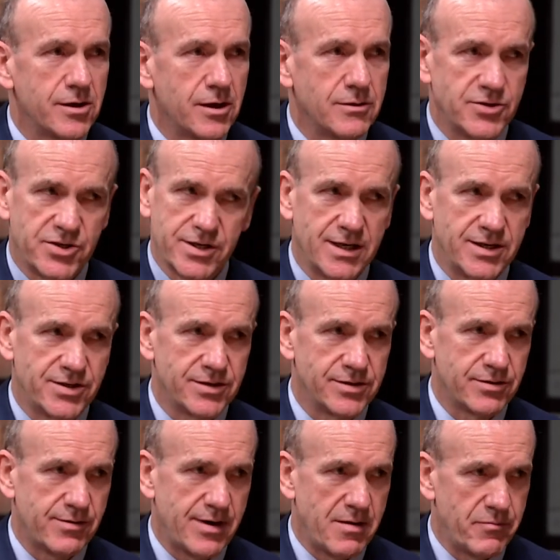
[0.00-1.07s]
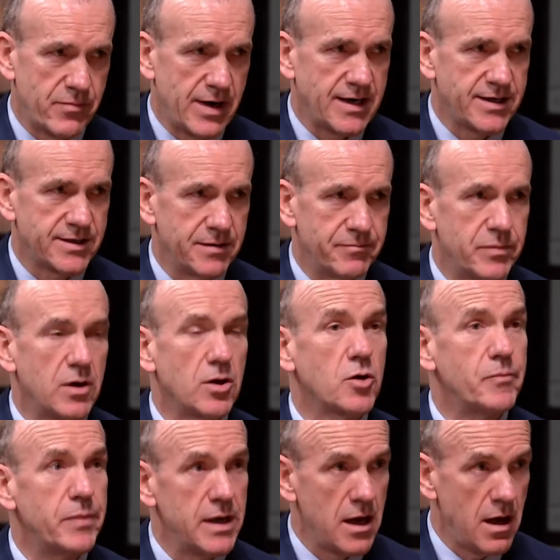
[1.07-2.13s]
negotiations around Brexit, but
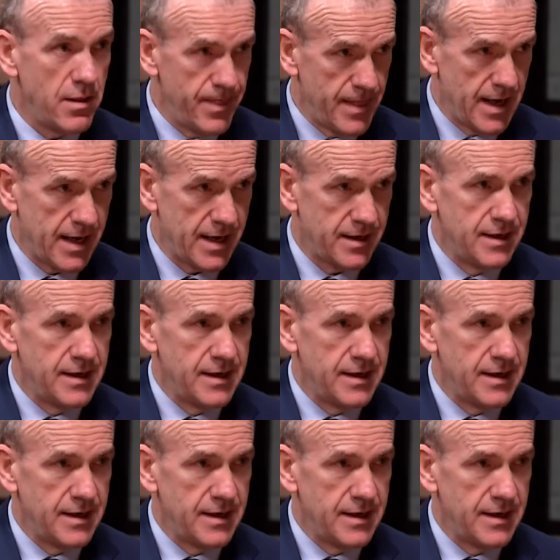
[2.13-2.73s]
look beyond that